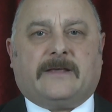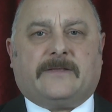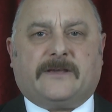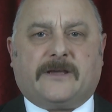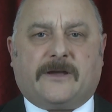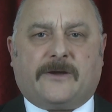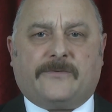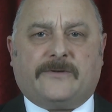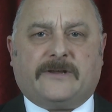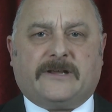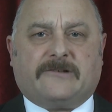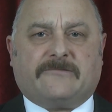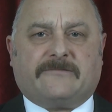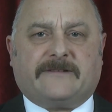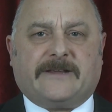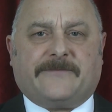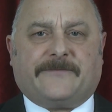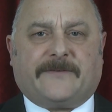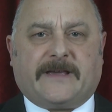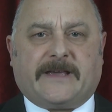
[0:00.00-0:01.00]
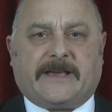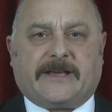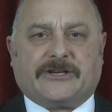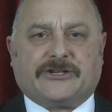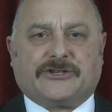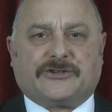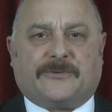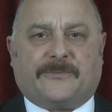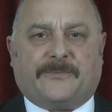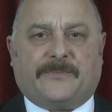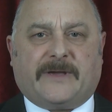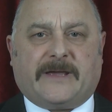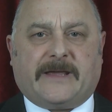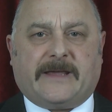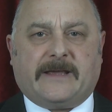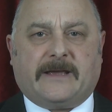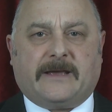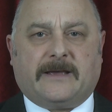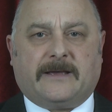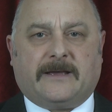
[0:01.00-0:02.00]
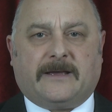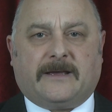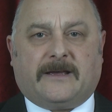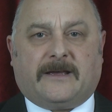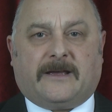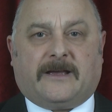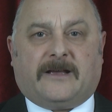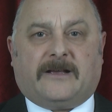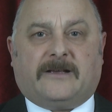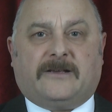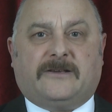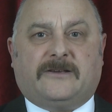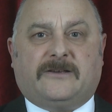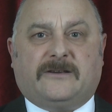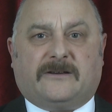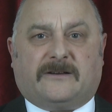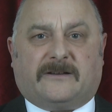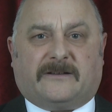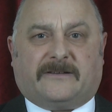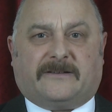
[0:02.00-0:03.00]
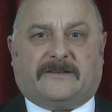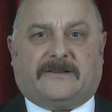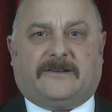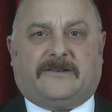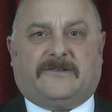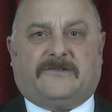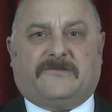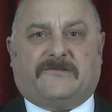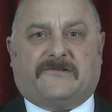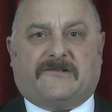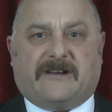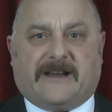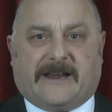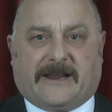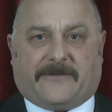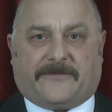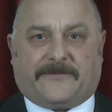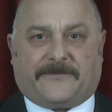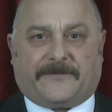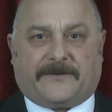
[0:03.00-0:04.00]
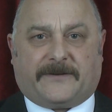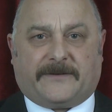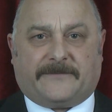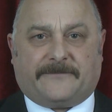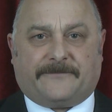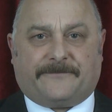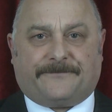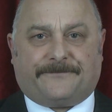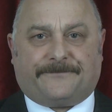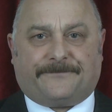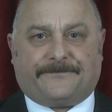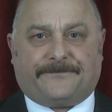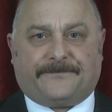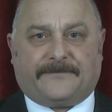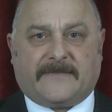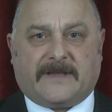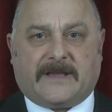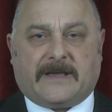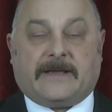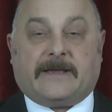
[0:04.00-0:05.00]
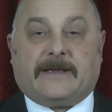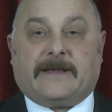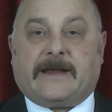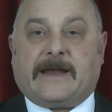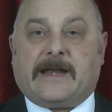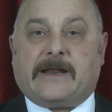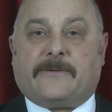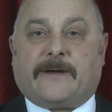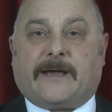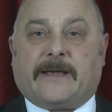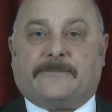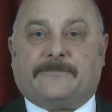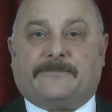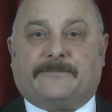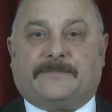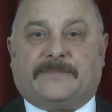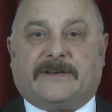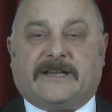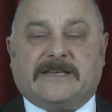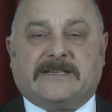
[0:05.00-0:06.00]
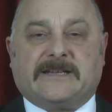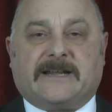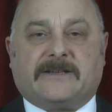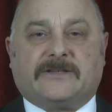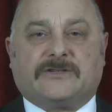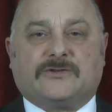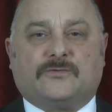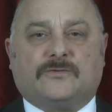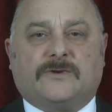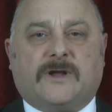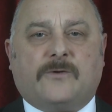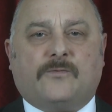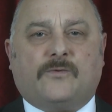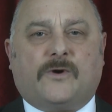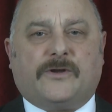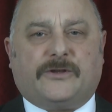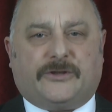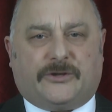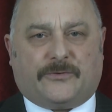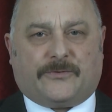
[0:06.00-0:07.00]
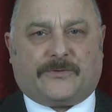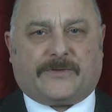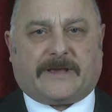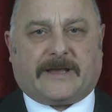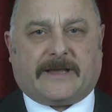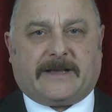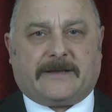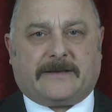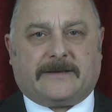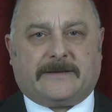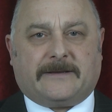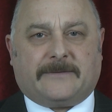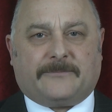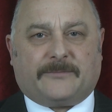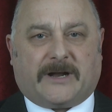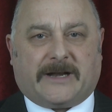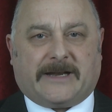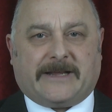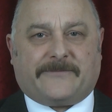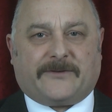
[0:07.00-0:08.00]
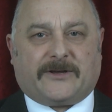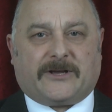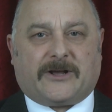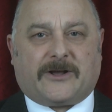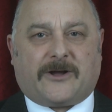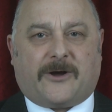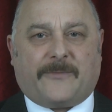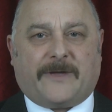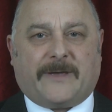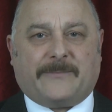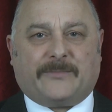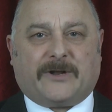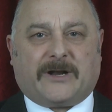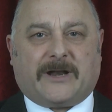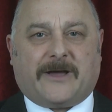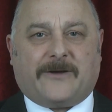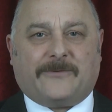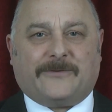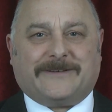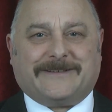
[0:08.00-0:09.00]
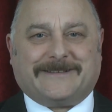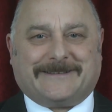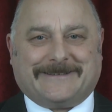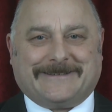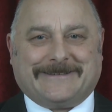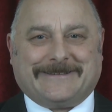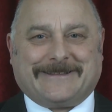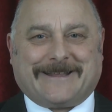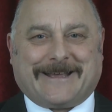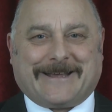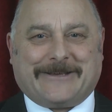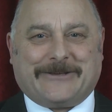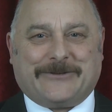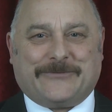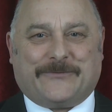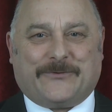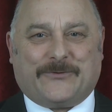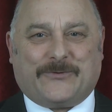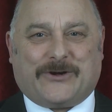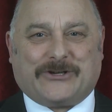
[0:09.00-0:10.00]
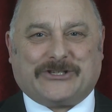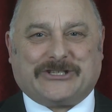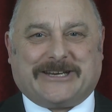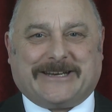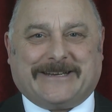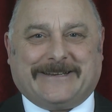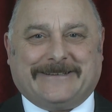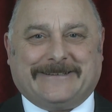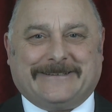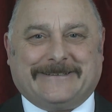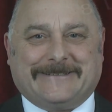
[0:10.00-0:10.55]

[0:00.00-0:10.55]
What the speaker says: The only grief here should be good grief. Anyway, please let us all know what you think by leaving a comment below, and thank you for watching.